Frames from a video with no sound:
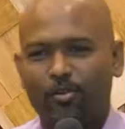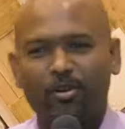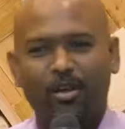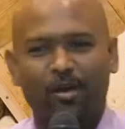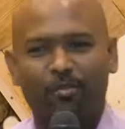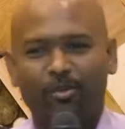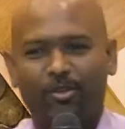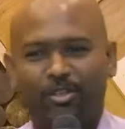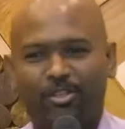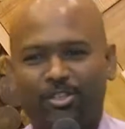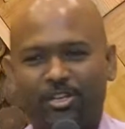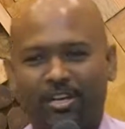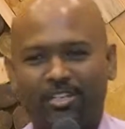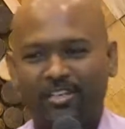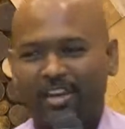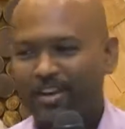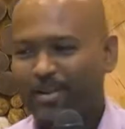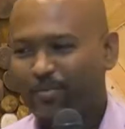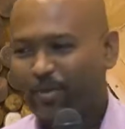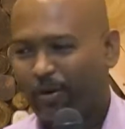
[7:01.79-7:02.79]
don't come to the church
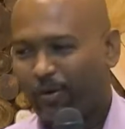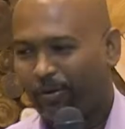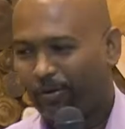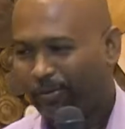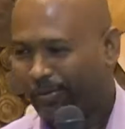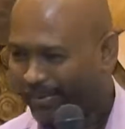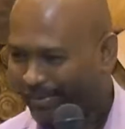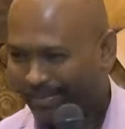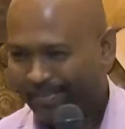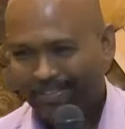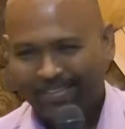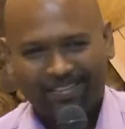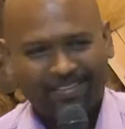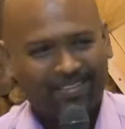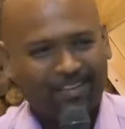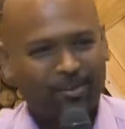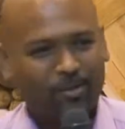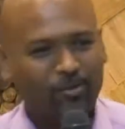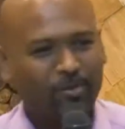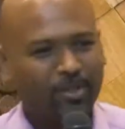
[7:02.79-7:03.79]
anymore,
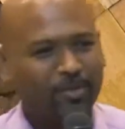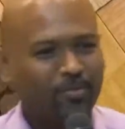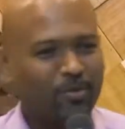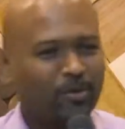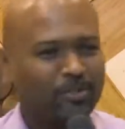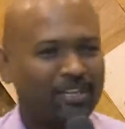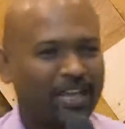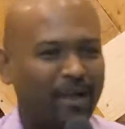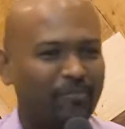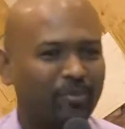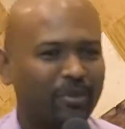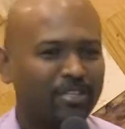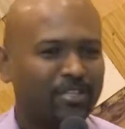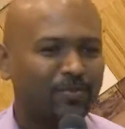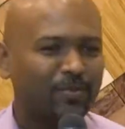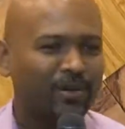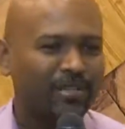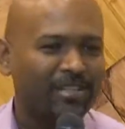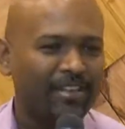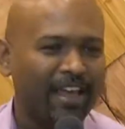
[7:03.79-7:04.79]
you will be the most happiest
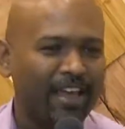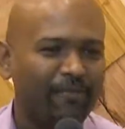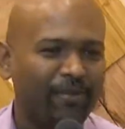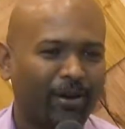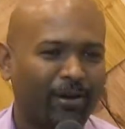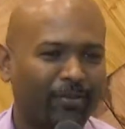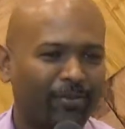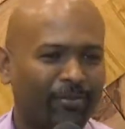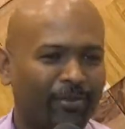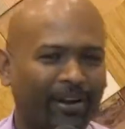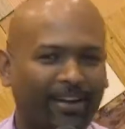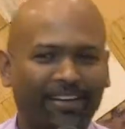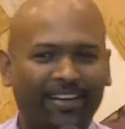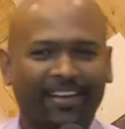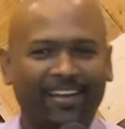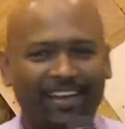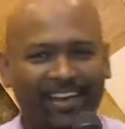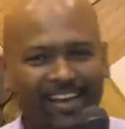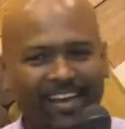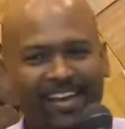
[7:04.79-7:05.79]
person ever, right?
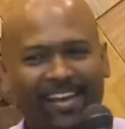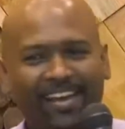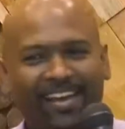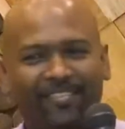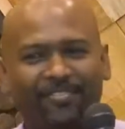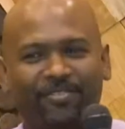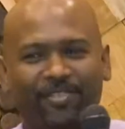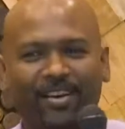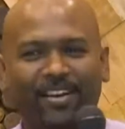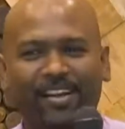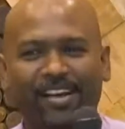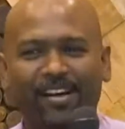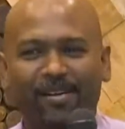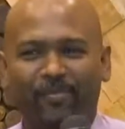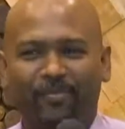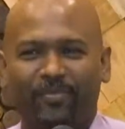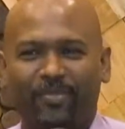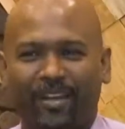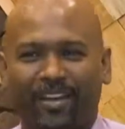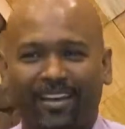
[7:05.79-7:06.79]
Hey,
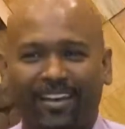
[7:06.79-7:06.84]
freedom,